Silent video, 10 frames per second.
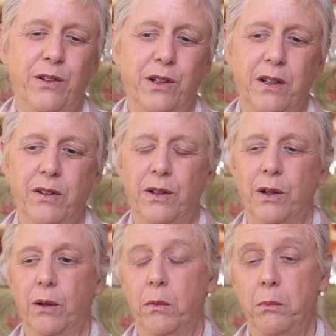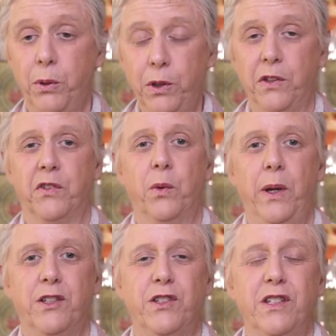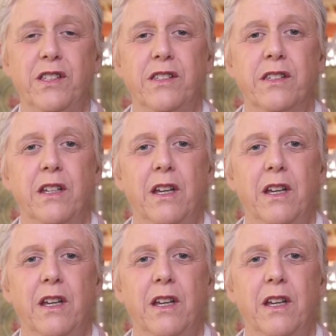your Buddhist questions